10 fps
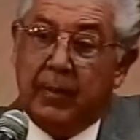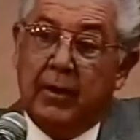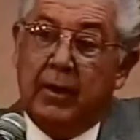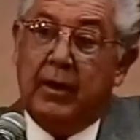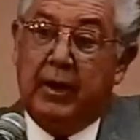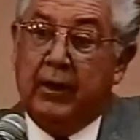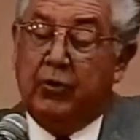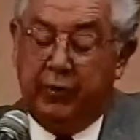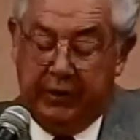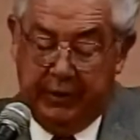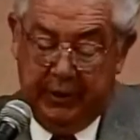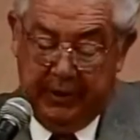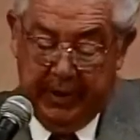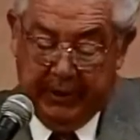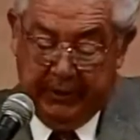any increase in
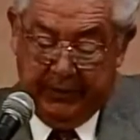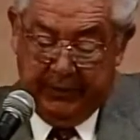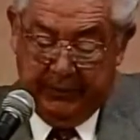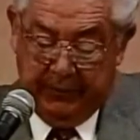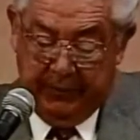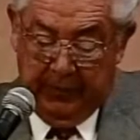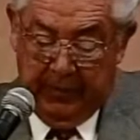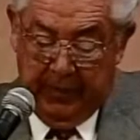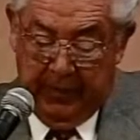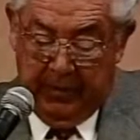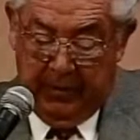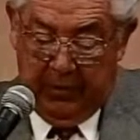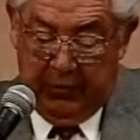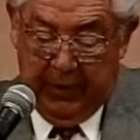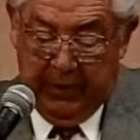taxes in the whole
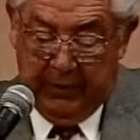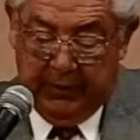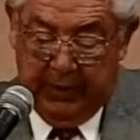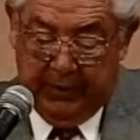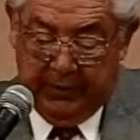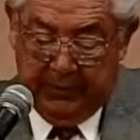United States.